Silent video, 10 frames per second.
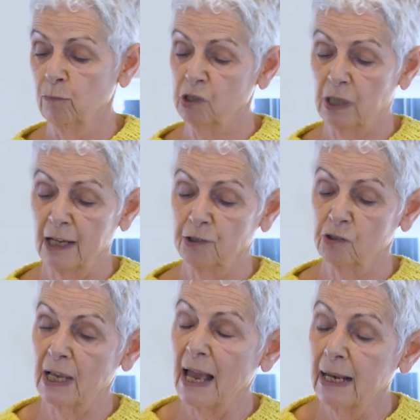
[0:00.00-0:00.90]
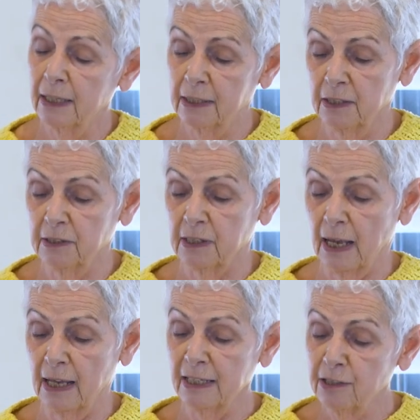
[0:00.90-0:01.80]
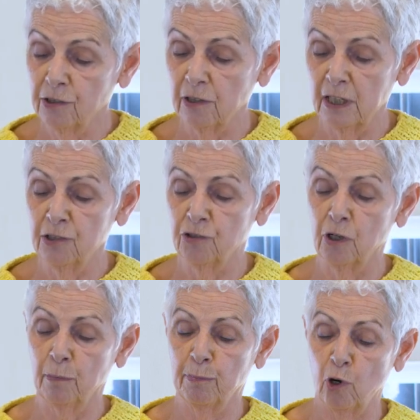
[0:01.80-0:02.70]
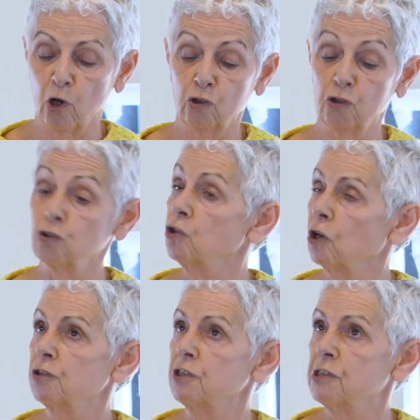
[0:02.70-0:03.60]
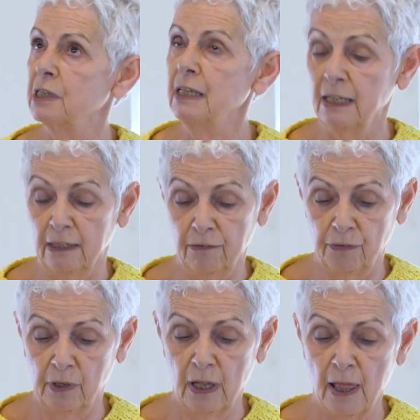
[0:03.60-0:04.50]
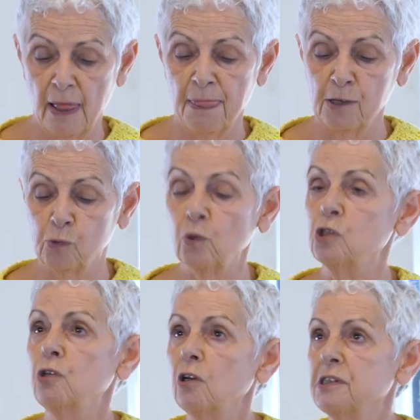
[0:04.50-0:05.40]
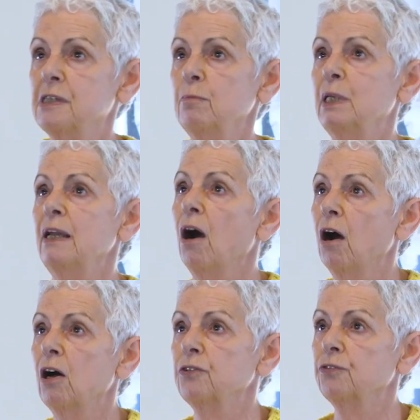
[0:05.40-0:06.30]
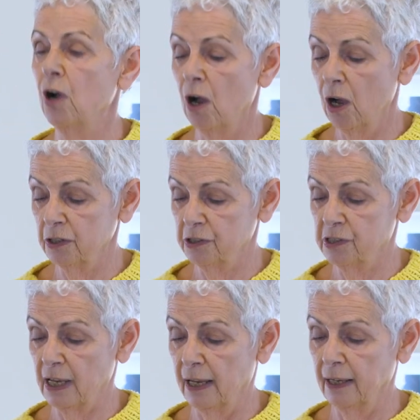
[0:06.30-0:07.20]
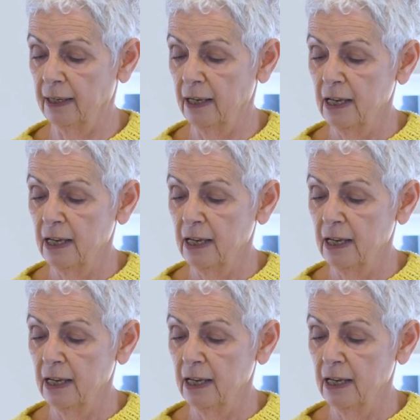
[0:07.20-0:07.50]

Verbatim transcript: Moscato's elegant and in intricate prose should not deceive. This was not simply art for art's sake.